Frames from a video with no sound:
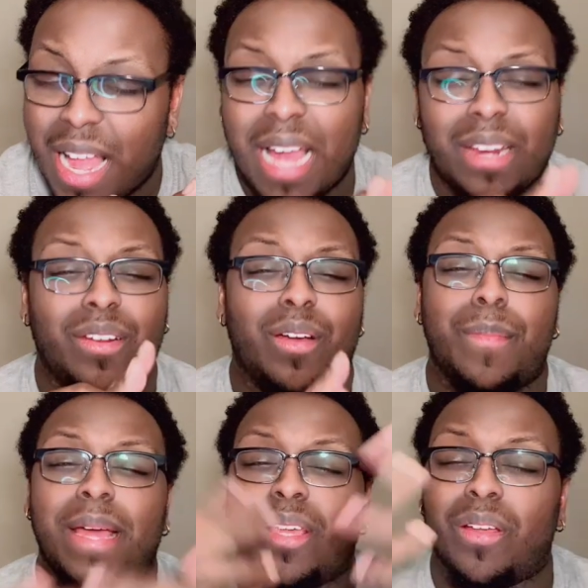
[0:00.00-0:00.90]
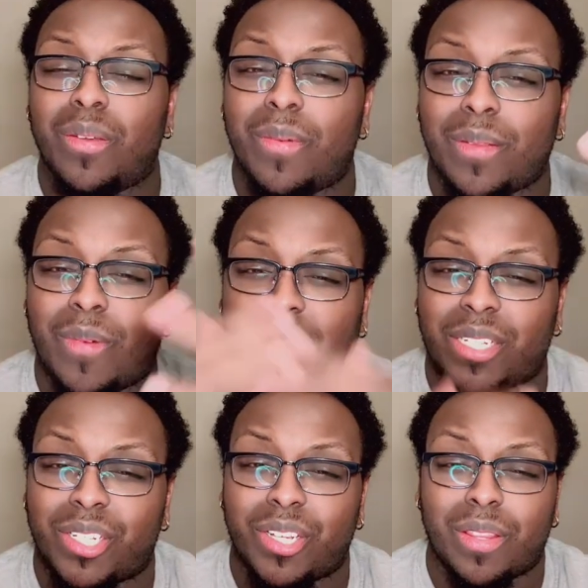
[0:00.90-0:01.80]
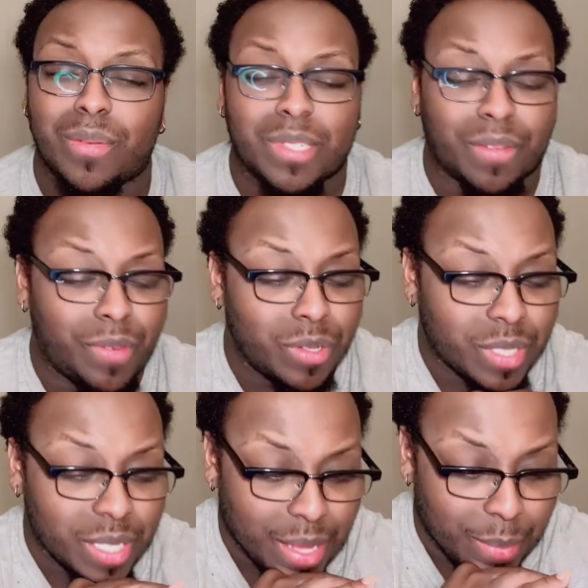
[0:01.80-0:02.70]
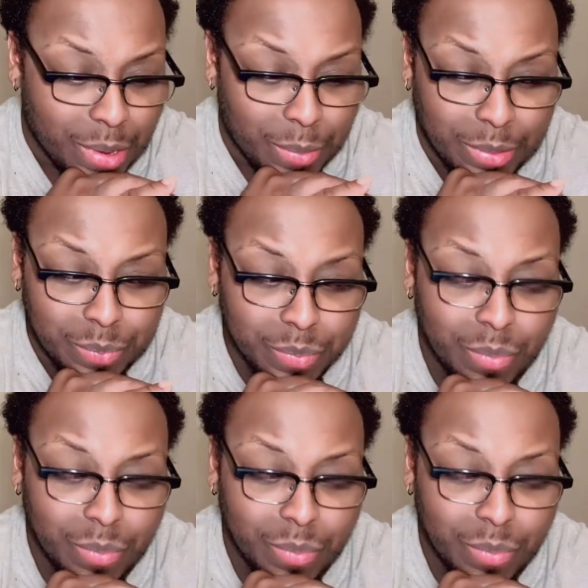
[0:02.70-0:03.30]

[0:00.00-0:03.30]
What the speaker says: I don't know. Am I the only one to watch the show that was confused in that moment?